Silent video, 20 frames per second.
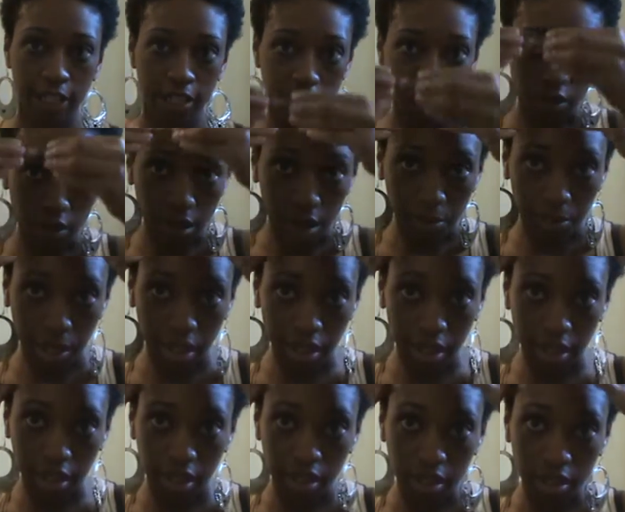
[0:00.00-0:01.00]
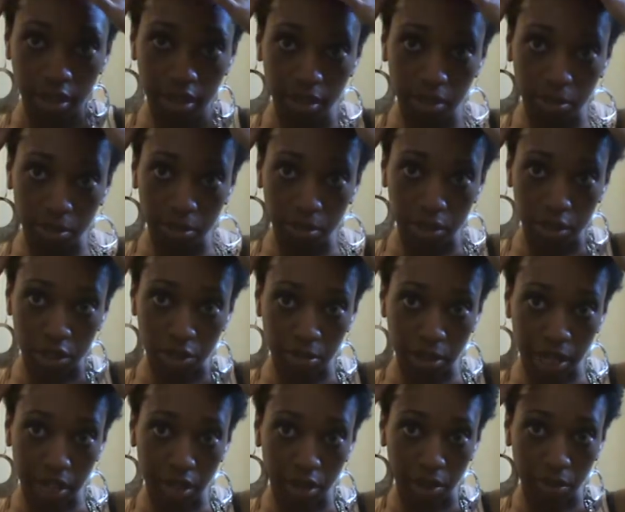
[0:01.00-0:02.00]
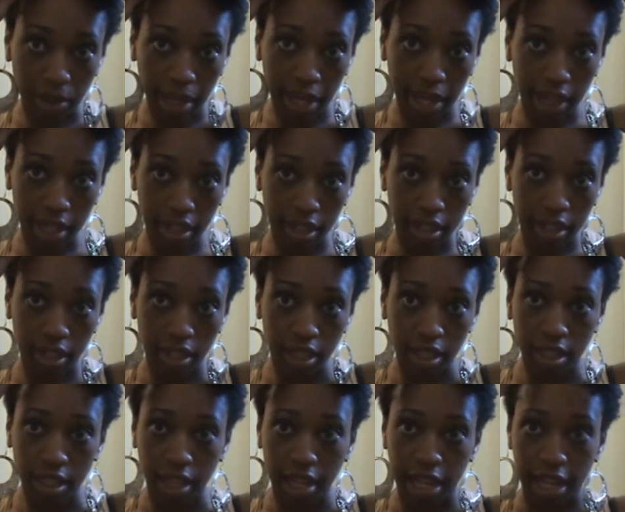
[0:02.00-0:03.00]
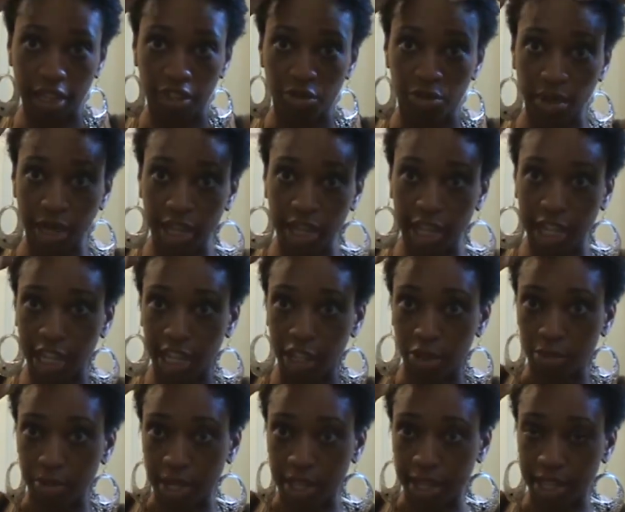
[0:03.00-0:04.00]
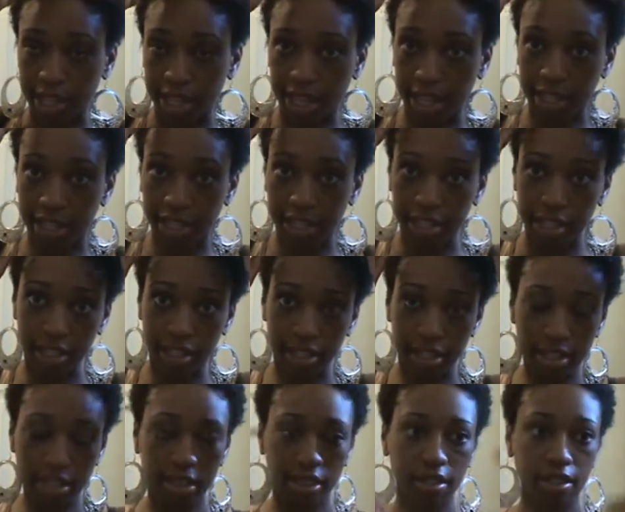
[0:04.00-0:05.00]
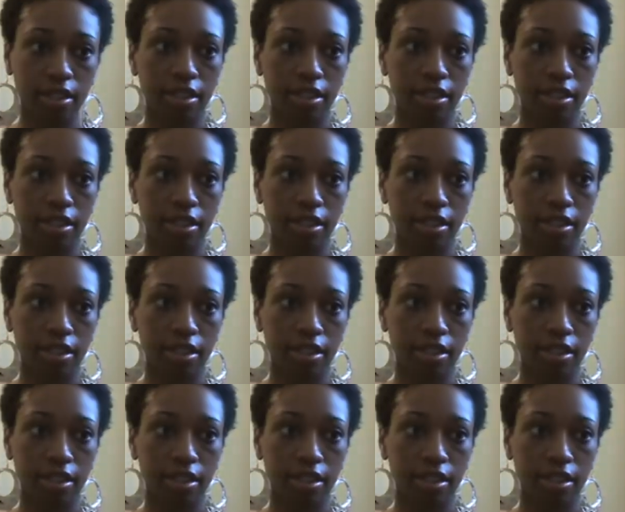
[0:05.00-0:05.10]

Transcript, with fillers: so I may push my hair back and kind of make a headband out of these.